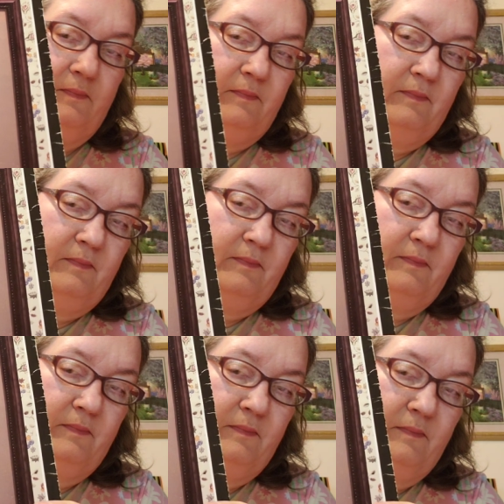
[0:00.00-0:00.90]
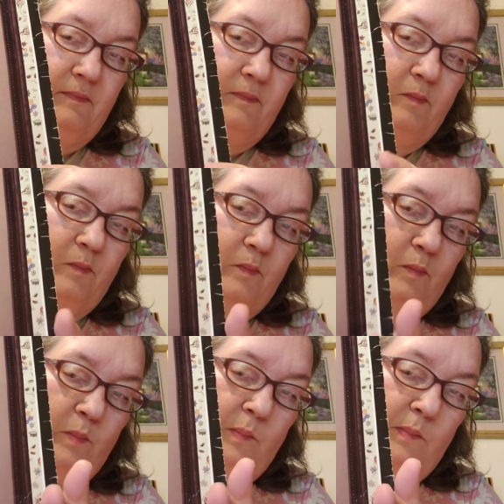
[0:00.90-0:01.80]

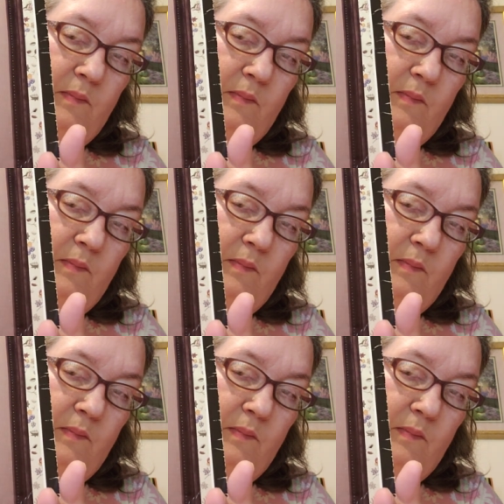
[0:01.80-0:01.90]
(no one is talking)